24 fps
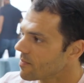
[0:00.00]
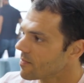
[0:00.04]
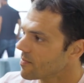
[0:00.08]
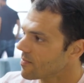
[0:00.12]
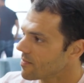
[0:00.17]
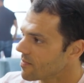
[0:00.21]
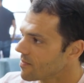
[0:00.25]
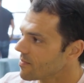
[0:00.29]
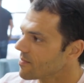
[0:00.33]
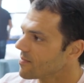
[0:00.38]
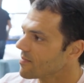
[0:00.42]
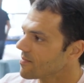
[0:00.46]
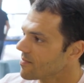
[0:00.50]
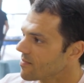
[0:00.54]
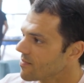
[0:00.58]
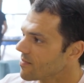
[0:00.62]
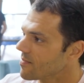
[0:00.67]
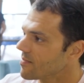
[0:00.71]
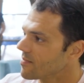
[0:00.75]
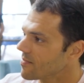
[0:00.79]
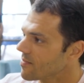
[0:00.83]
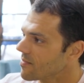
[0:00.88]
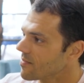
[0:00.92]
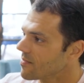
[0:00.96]

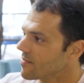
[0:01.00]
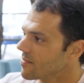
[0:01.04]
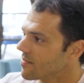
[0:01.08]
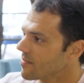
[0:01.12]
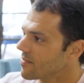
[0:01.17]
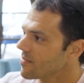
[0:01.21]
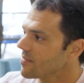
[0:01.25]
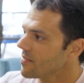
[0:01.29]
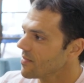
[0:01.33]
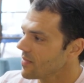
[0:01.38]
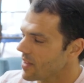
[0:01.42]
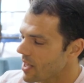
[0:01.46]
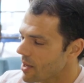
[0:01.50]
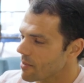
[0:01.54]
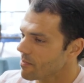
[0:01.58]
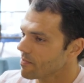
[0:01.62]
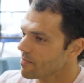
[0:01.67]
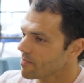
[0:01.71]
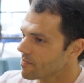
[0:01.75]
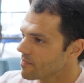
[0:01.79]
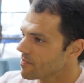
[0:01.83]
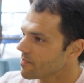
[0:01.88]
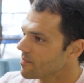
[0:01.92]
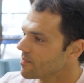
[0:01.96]

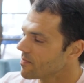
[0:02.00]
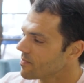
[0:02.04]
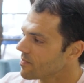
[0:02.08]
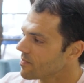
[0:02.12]
(silent)